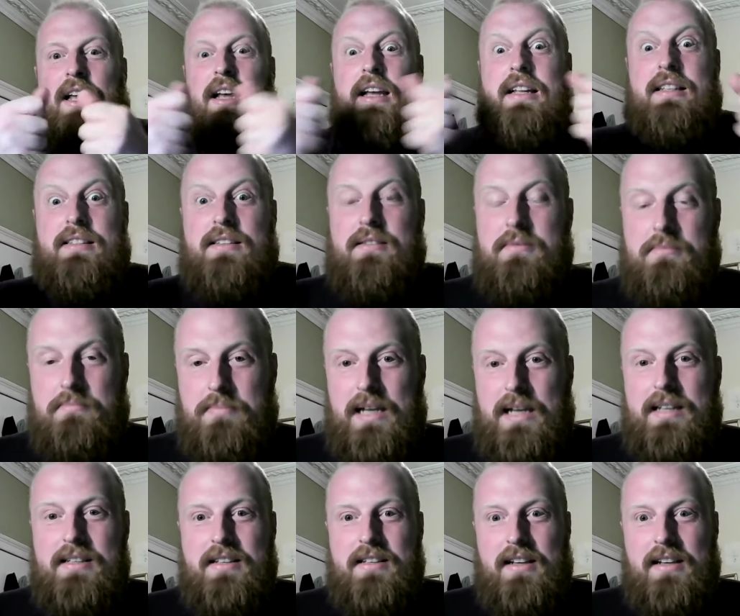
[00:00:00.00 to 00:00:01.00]
it's
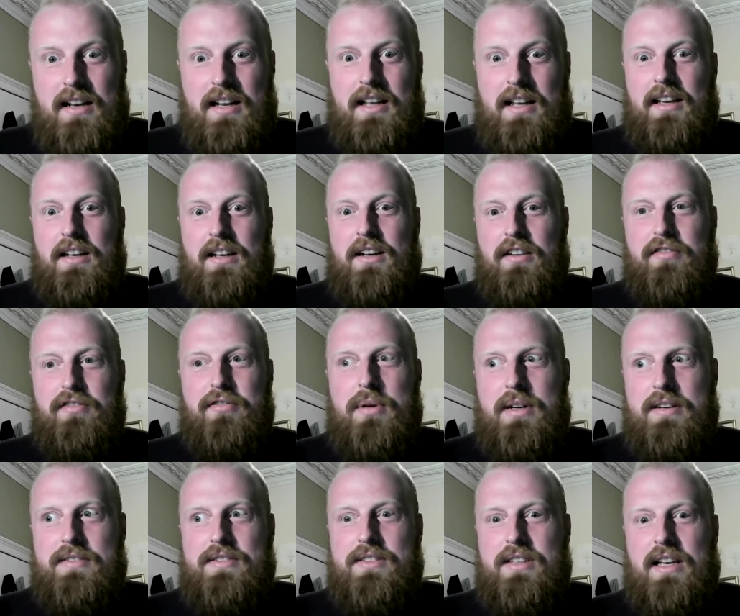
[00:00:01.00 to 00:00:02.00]
basically another
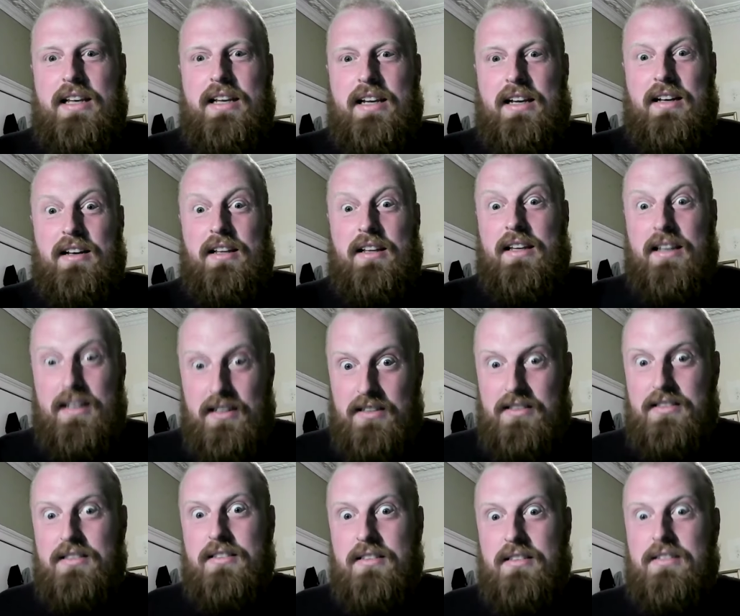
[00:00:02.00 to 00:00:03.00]
way of saying like
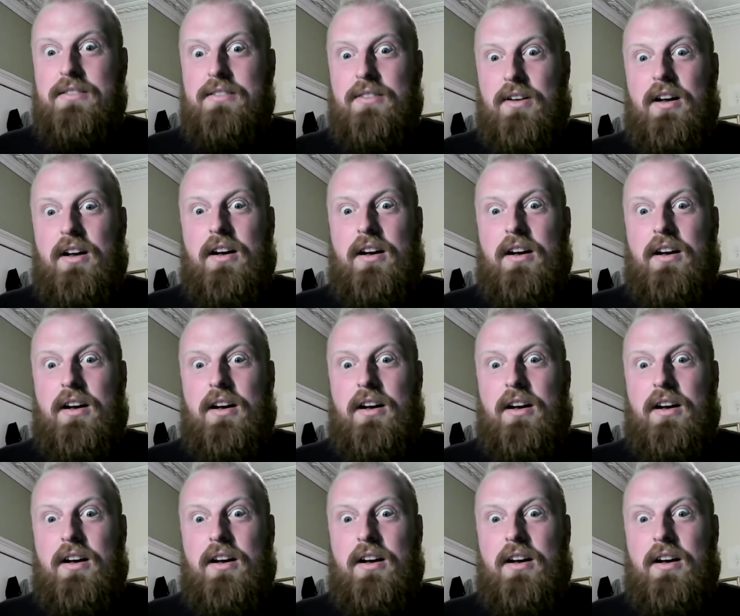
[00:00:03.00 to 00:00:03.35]
it's